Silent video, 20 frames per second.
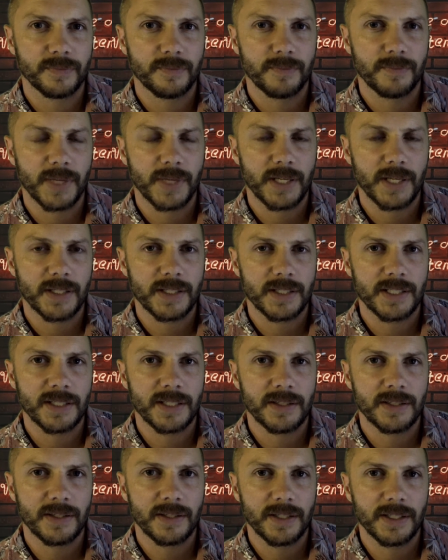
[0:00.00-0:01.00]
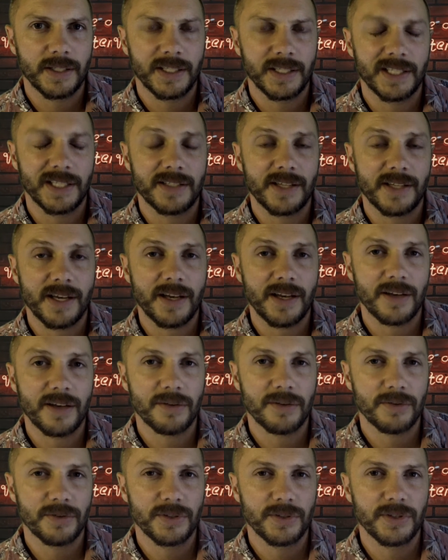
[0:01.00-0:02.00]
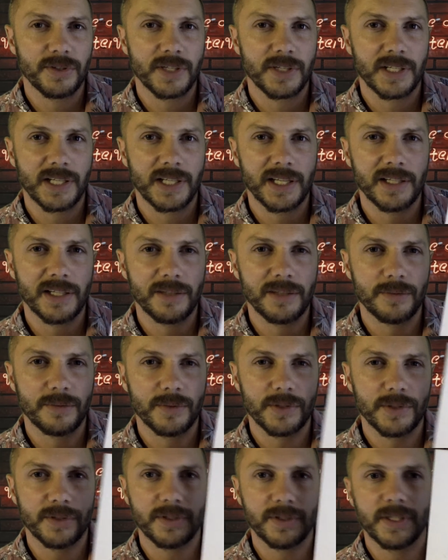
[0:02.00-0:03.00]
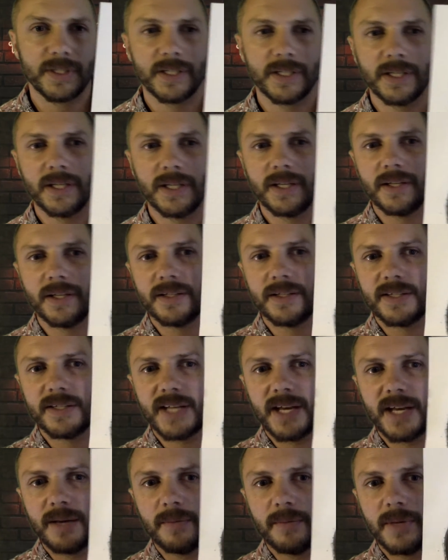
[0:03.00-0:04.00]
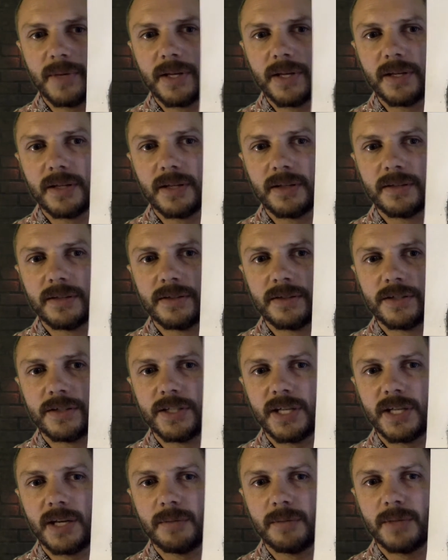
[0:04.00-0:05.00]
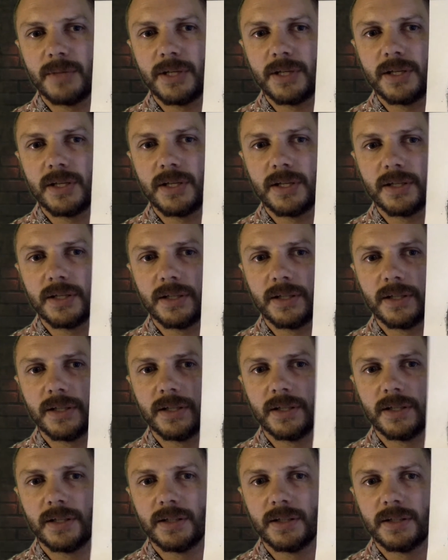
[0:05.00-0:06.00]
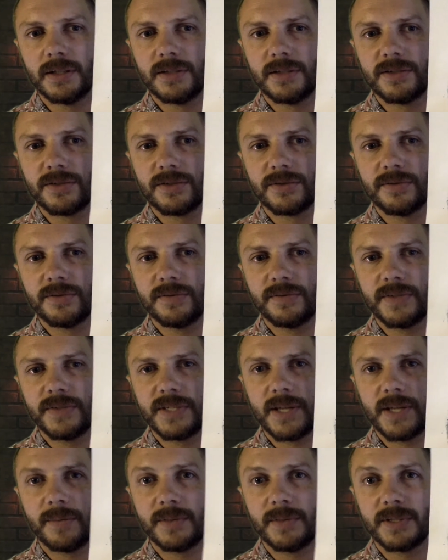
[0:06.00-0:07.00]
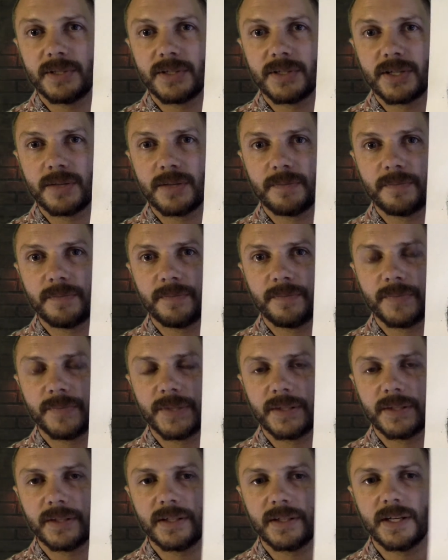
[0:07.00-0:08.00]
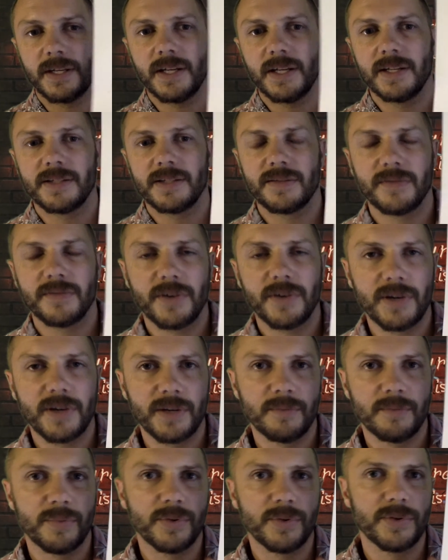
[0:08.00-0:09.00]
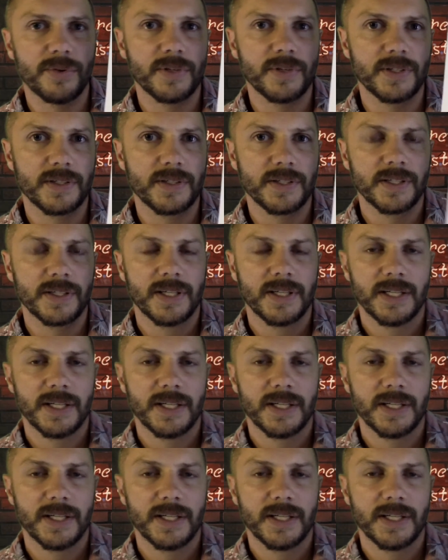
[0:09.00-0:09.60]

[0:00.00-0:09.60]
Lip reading: but in guitar or ukulele world, tab, T-A-B, is short for tablature. Okay, and it's a very important